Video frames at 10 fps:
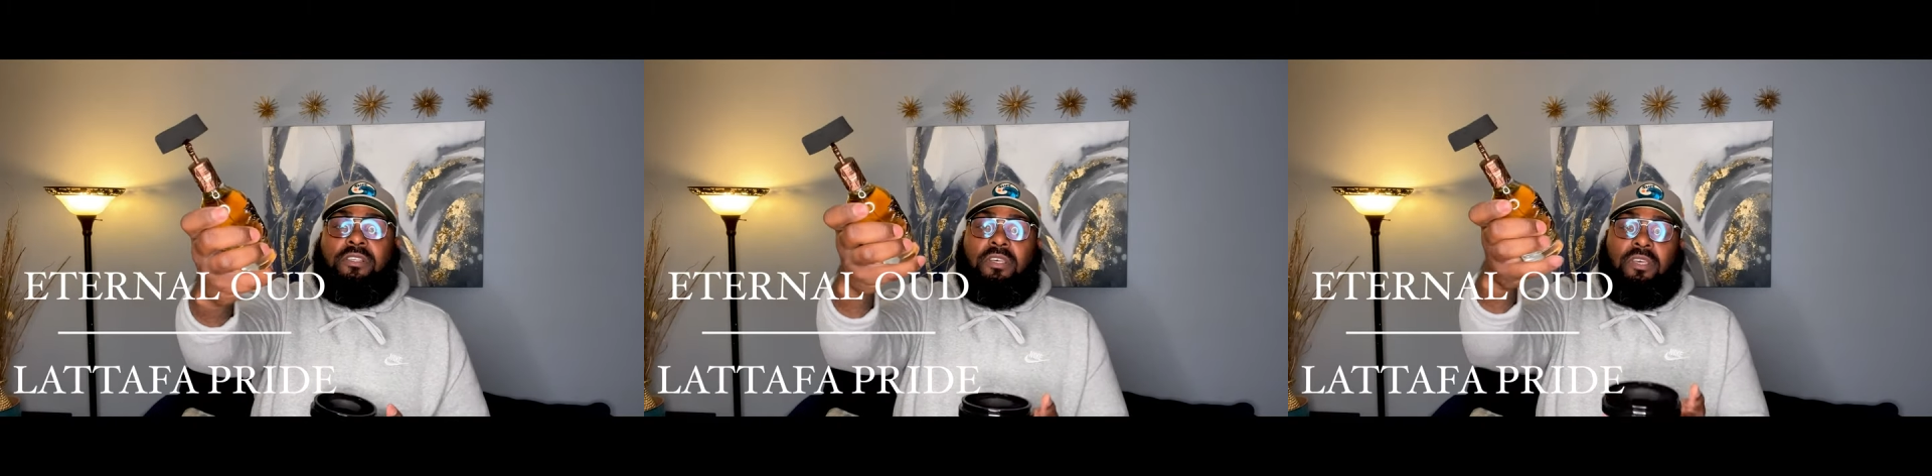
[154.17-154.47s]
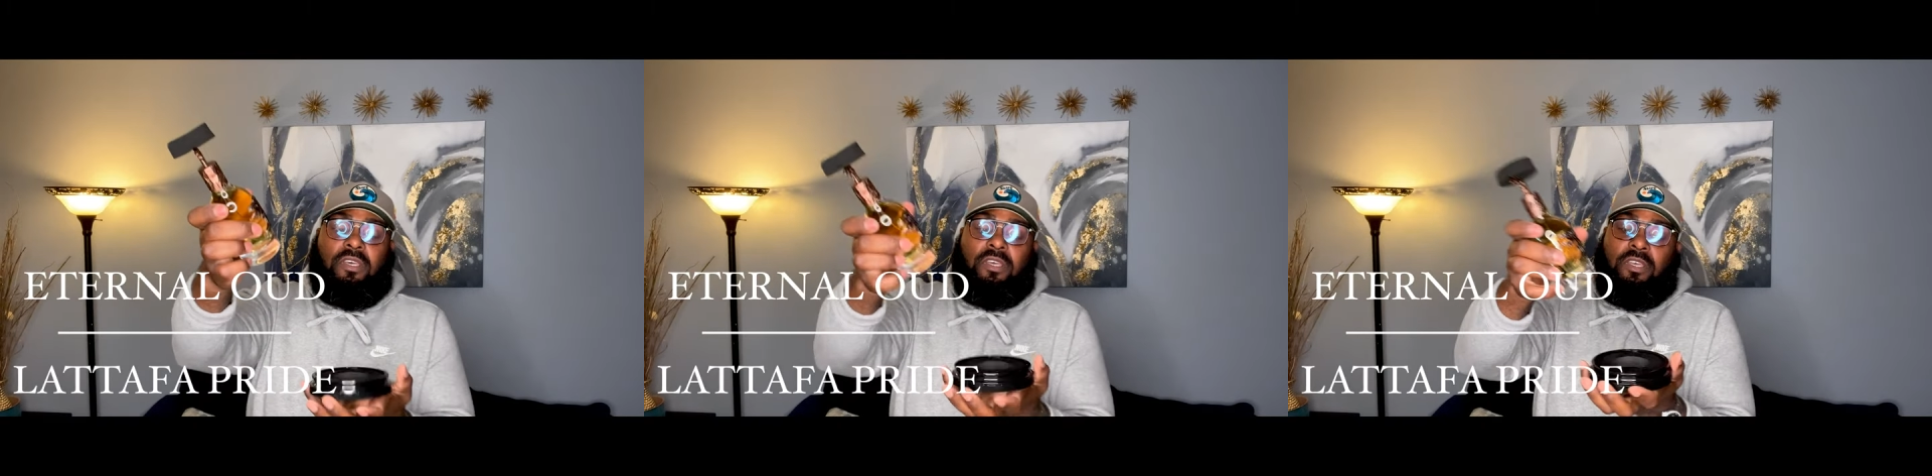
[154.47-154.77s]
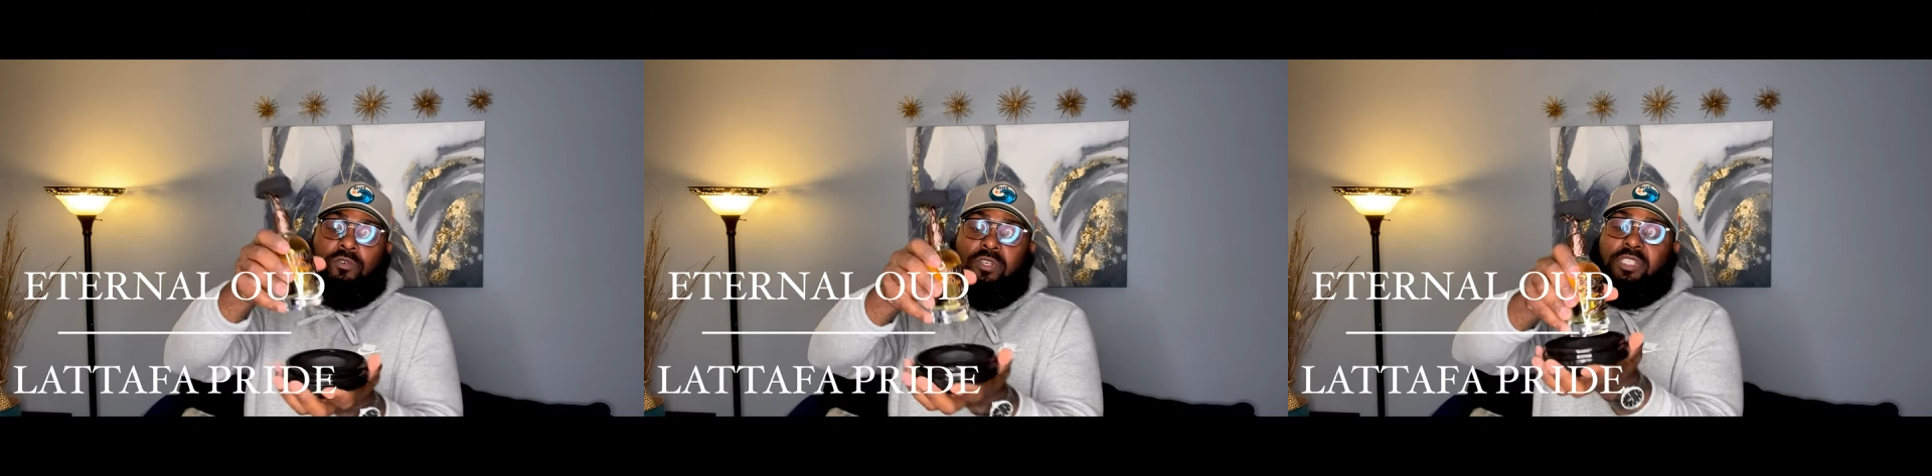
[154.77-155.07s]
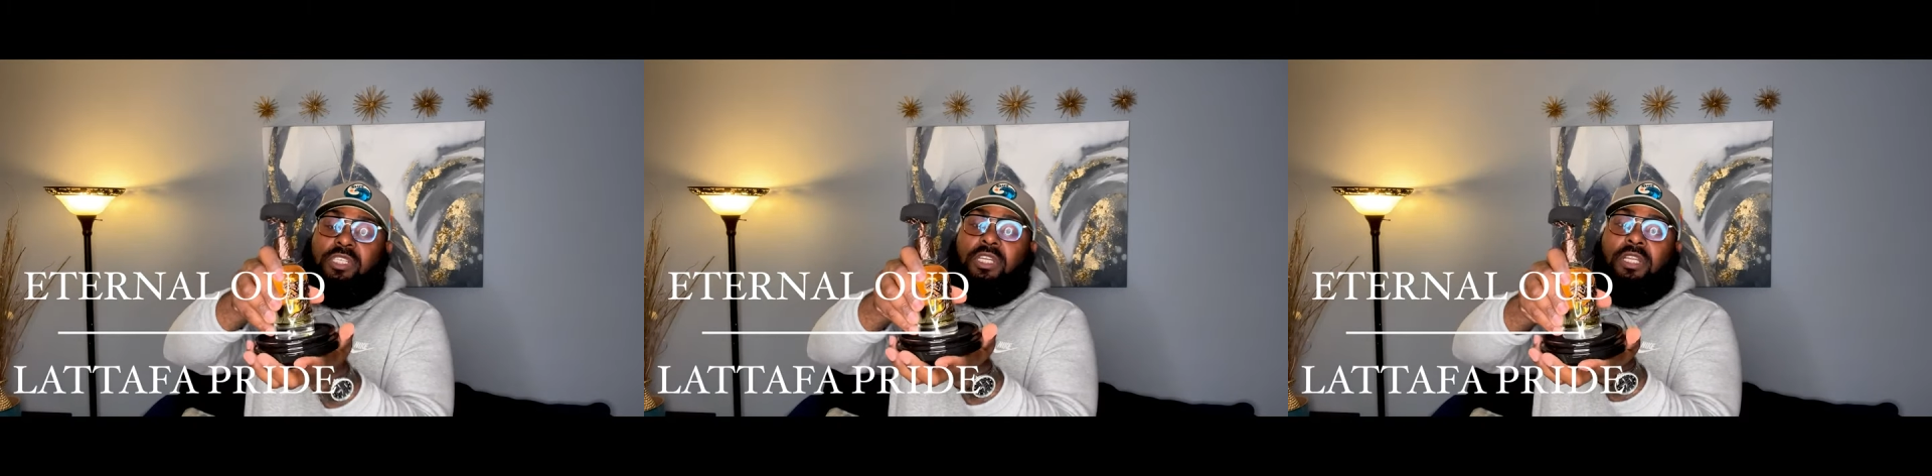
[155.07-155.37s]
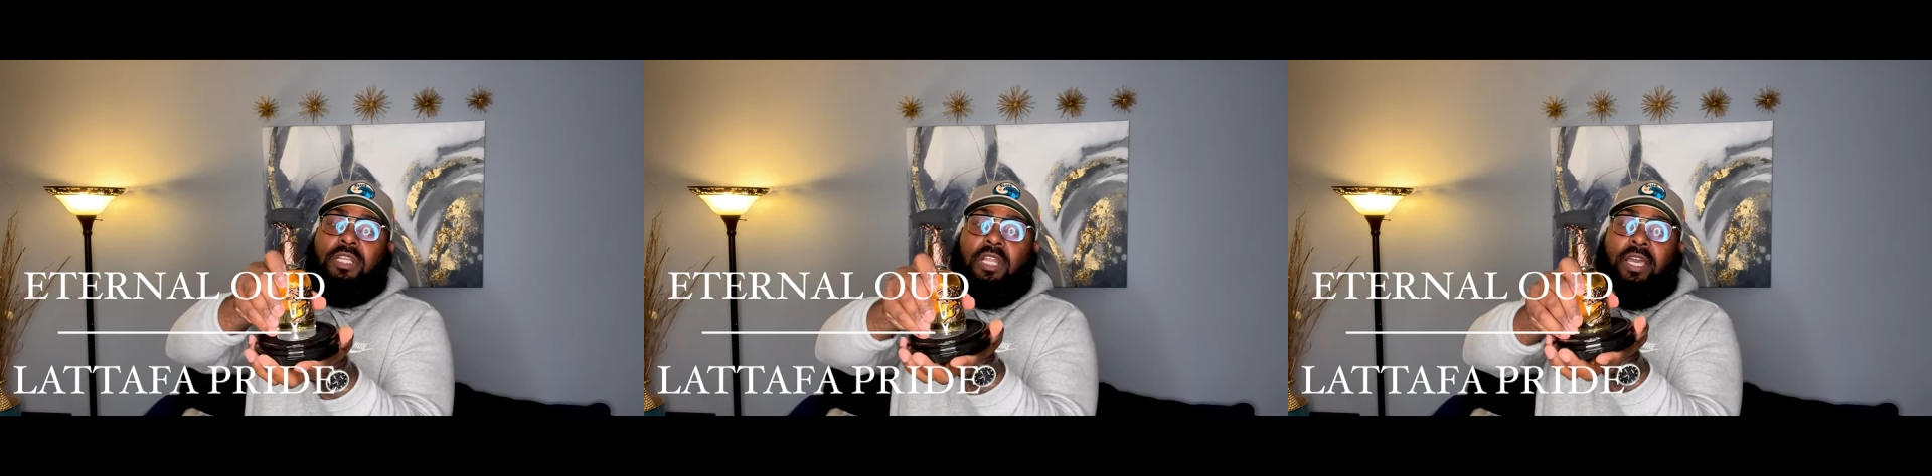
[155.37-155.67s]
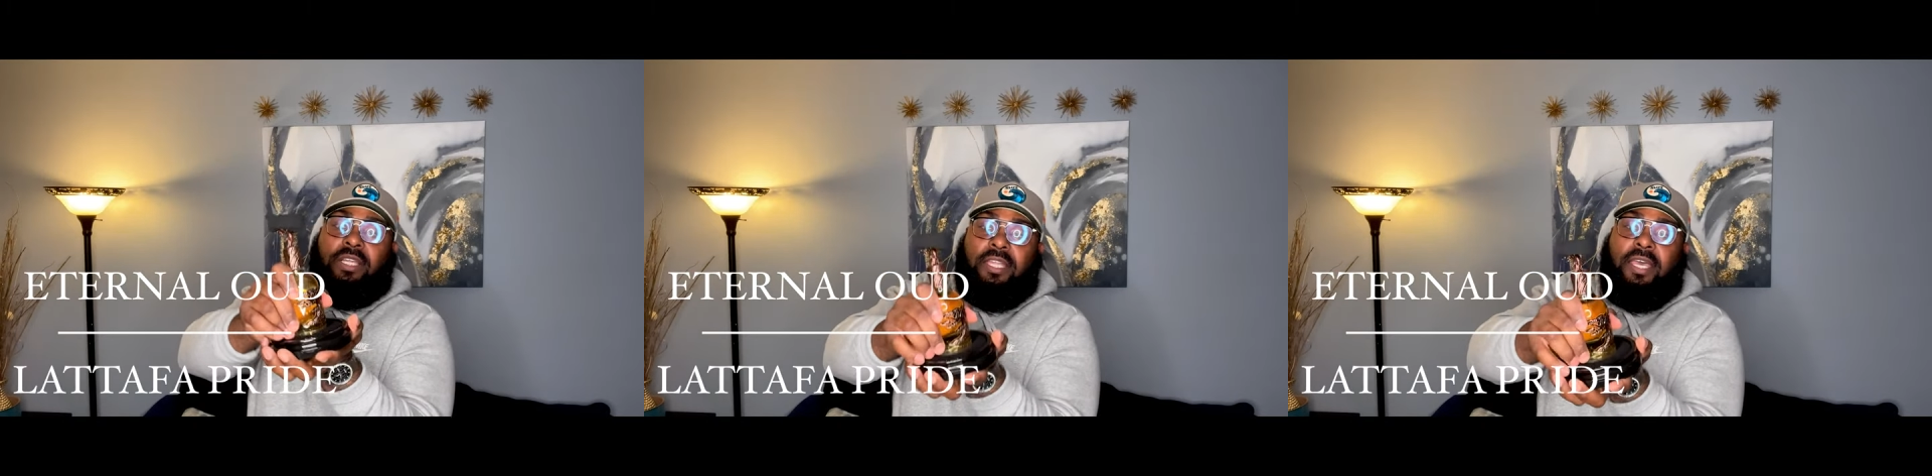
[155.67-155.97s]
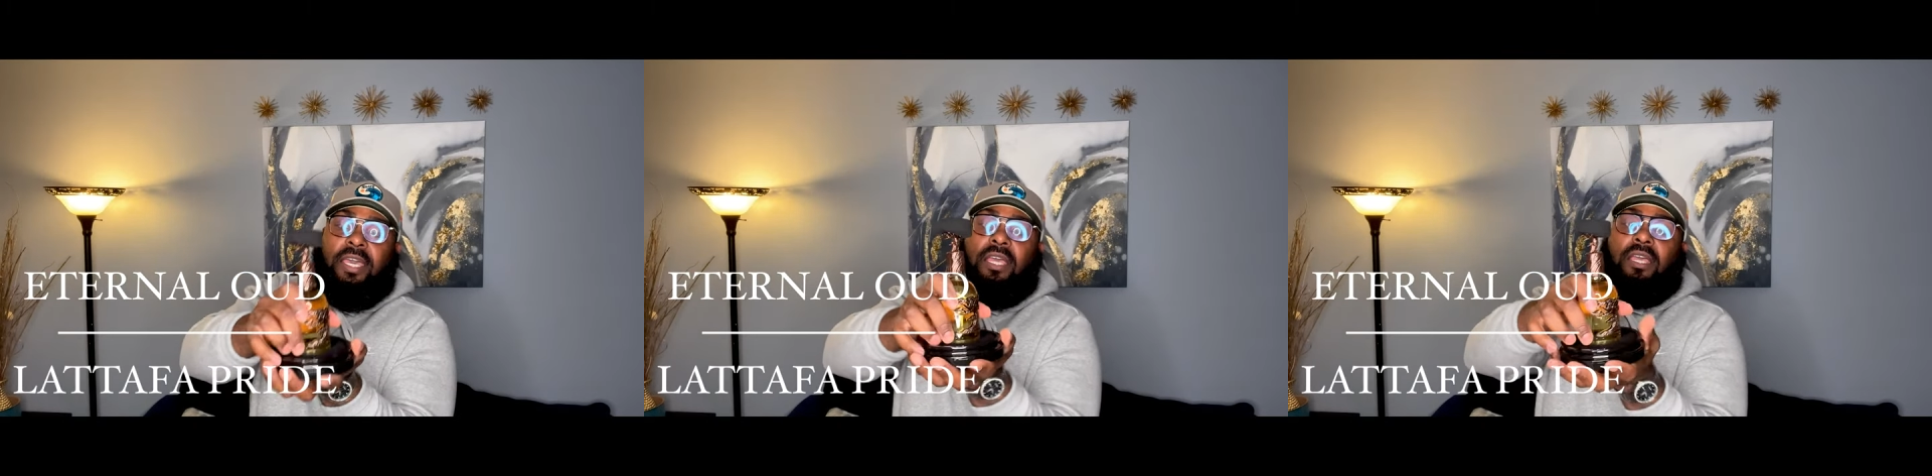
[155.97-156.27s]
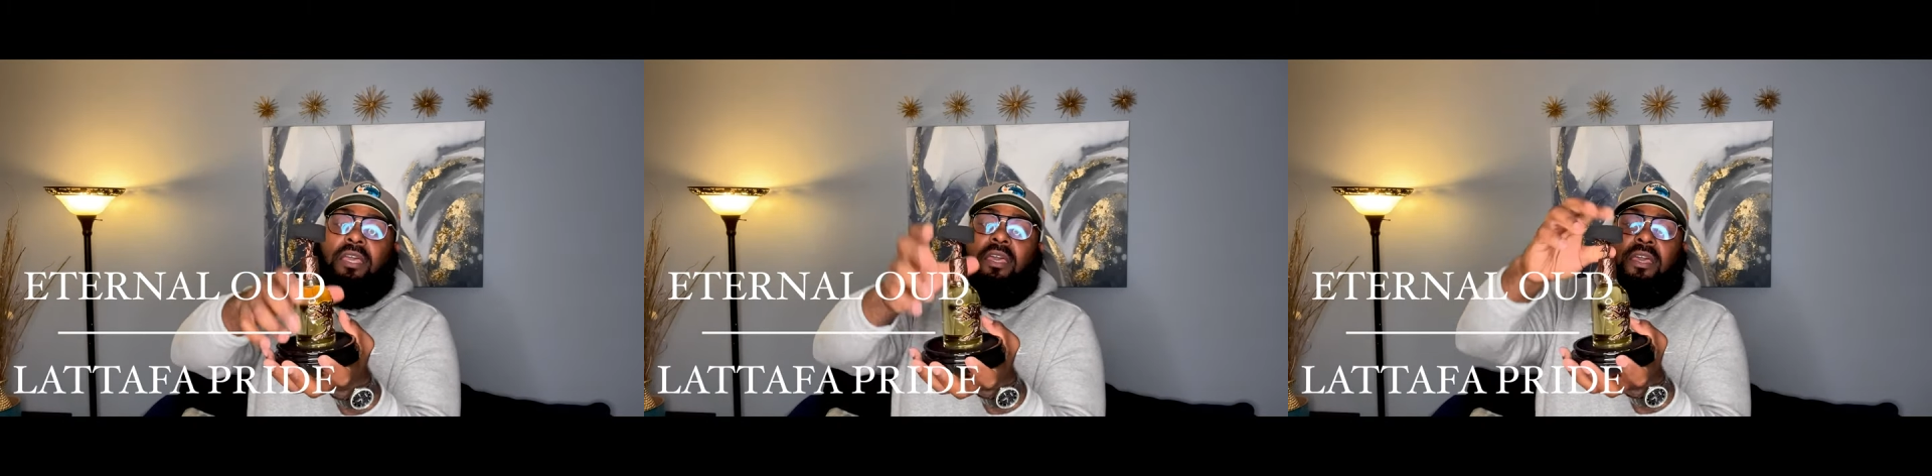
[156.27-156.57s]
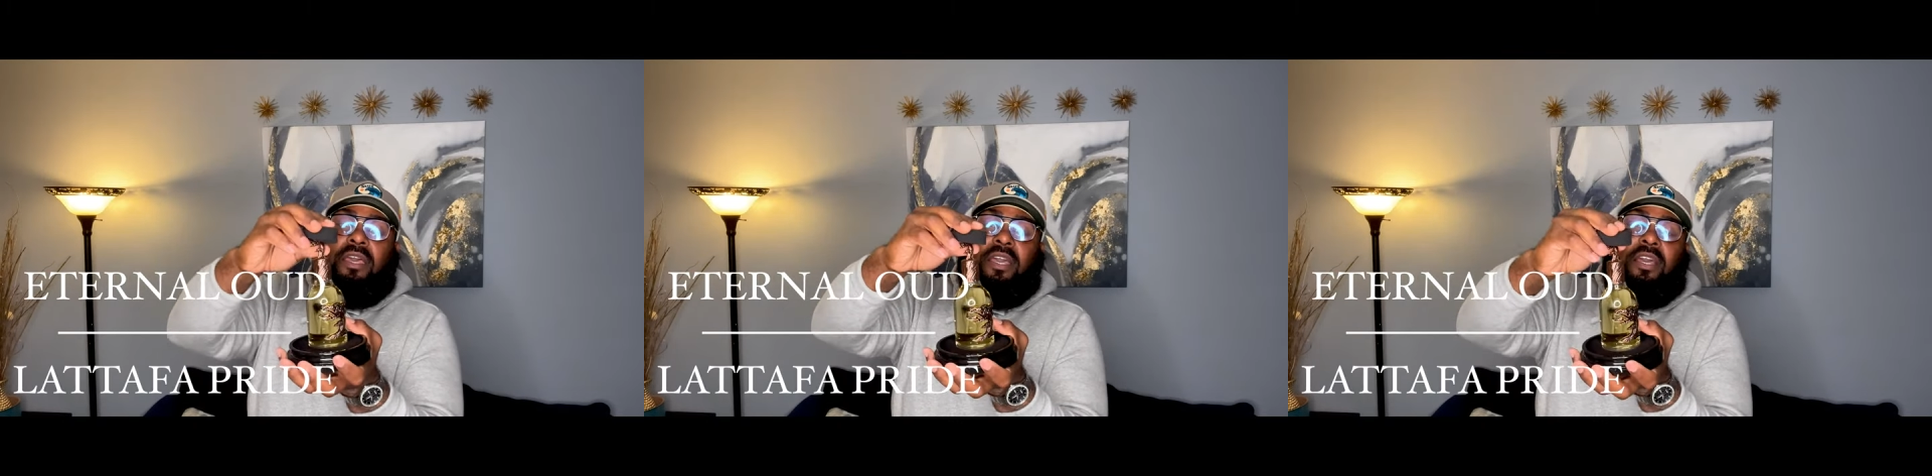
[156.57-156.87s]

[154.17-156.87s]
You can set it in like that. They